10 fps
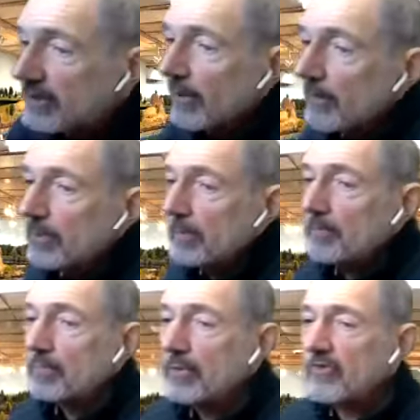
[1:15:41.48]
go
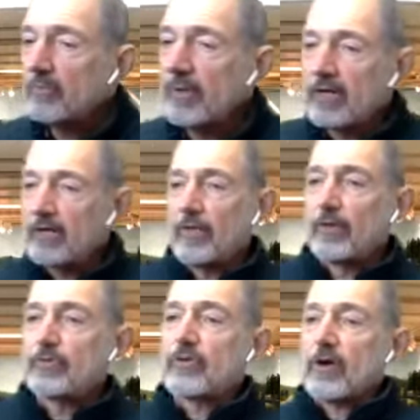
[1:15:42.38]
put some air in
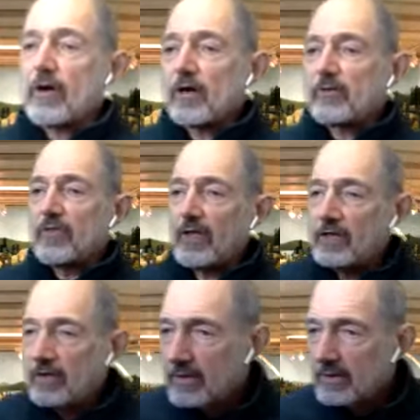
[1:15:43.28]
those cars, and
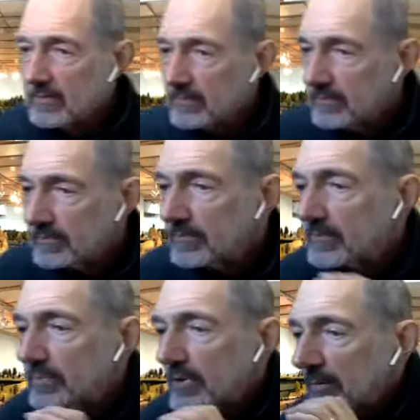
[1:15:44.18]
then you can
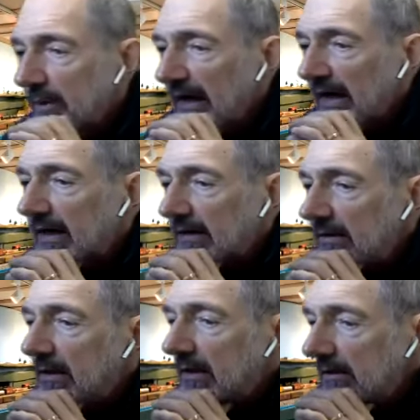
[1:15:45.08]
pull back and
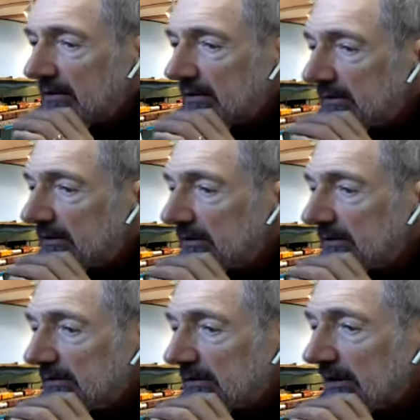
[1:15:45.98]

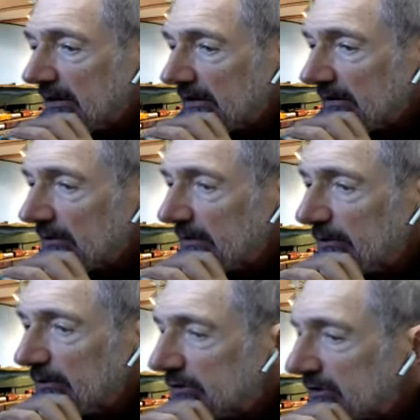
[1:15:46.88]
cut in the caboose.